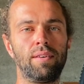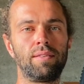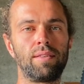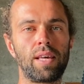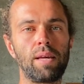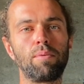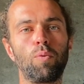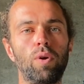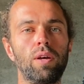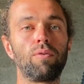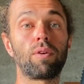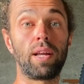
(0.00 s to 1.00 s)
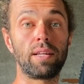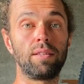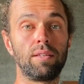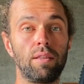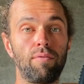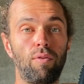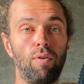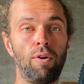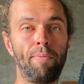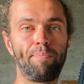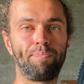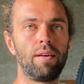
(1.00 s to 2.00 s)
to keep the wheel connected to the
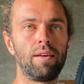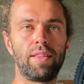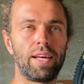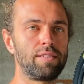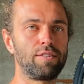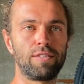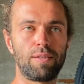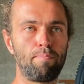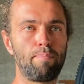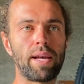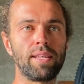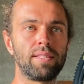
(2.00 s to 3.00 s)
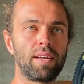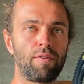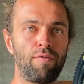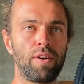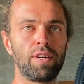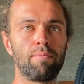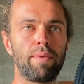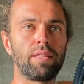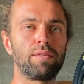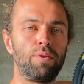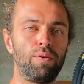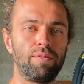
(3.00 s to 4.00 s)
floor, and that's just a basic
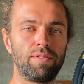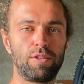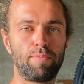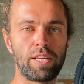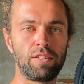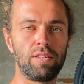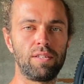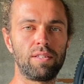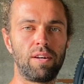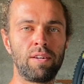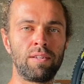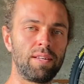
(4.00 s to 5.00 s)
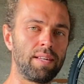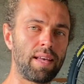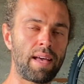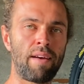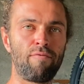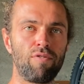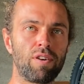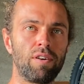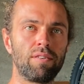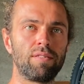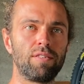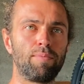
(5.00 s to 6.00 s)
fundamental of suspension design in every kind
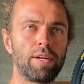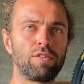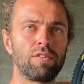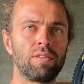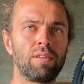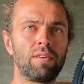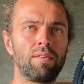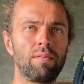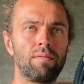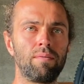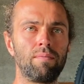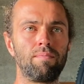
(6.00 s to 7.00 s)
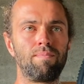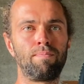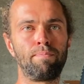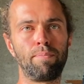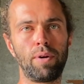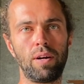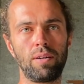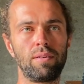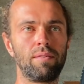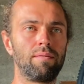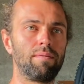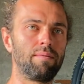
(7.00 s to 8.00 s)
of suspension.
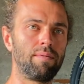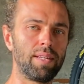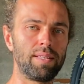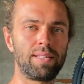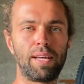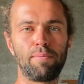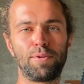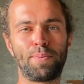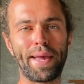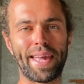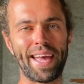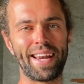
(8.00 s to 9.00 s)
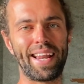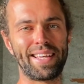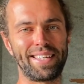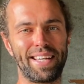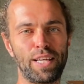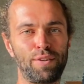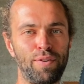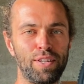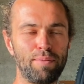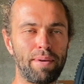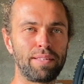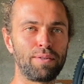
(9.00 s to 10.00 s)
But it seems to be getting less and less
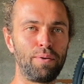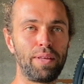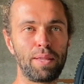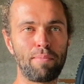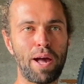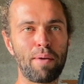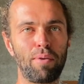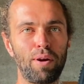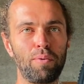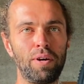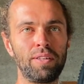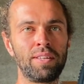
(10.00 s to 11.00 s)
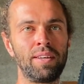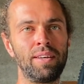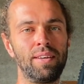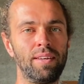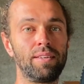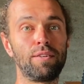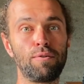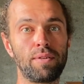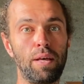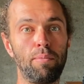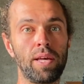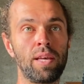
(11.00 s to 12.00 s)
fundamental in the mountain bike world. You
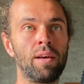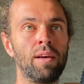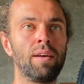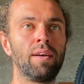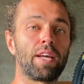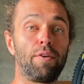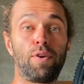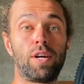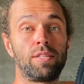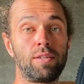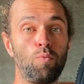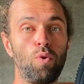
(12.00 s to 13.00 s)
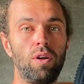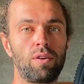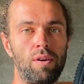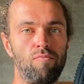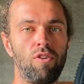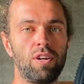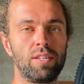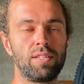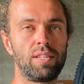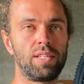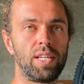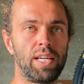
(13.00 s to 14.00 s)
tell me. I've heard some World Cup riders
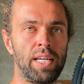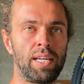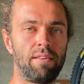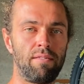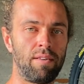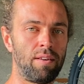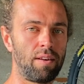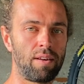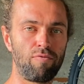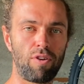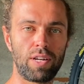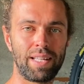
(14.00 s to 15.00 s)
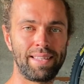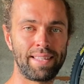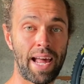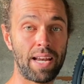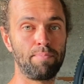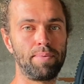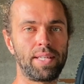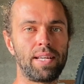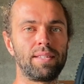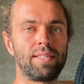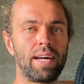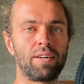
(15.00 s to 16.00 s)
this year are like riding
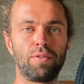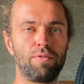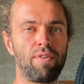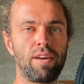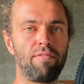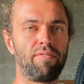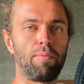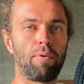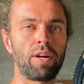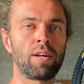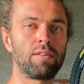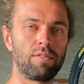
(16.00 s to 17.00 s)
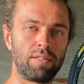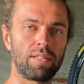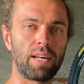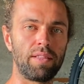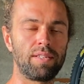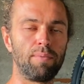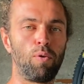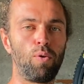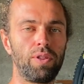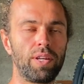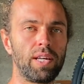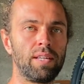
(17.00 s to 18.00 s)
10% sag on the rear of the bike just to get the
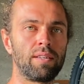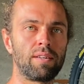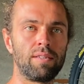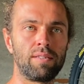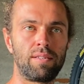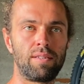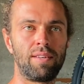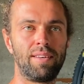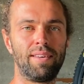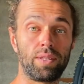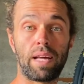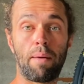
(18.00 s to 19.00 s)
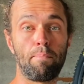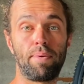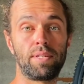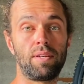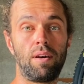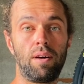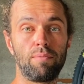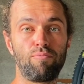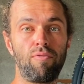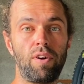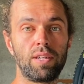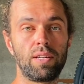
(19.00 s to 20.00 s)
support they need, because the dampers aren't
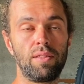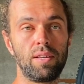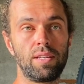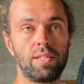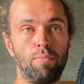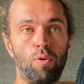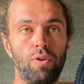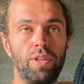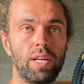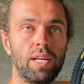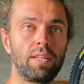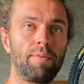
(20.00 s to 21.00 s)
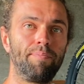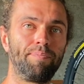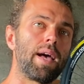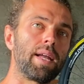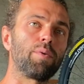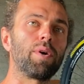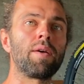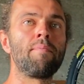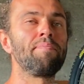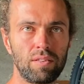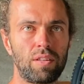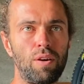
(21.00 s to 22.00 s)
providing the support they need. Anyway,
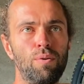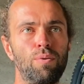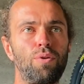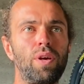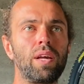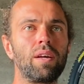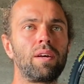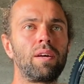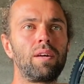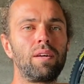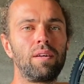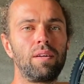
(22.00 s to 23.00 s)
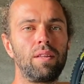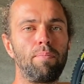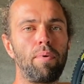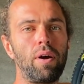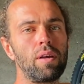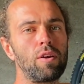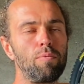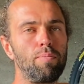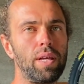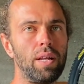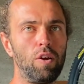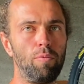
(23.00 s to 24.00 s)
I do think the bike could be
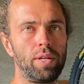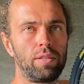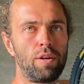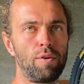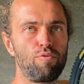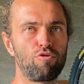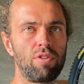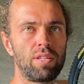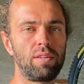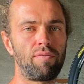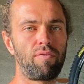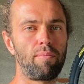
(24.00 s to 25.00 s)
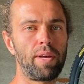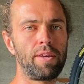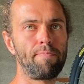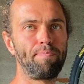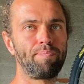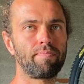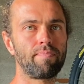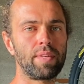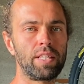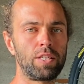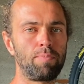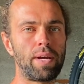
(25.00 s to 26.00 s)
a little bit too progressive for me,
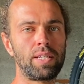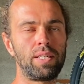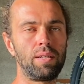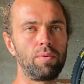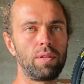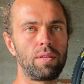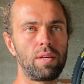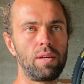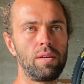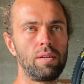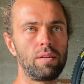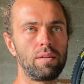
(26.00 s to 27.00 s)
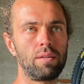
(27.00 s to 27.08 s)
especially with the